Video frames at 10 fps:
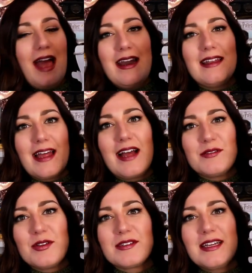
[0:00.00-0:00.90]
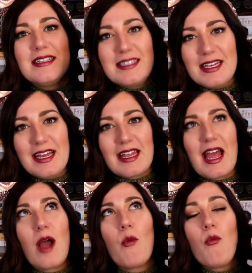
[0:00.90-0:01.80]
get it, like I was so excited to see it, and like
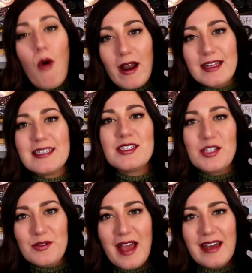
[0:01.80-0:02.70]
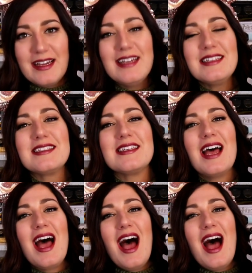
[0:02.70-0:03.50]
I wanted to get it.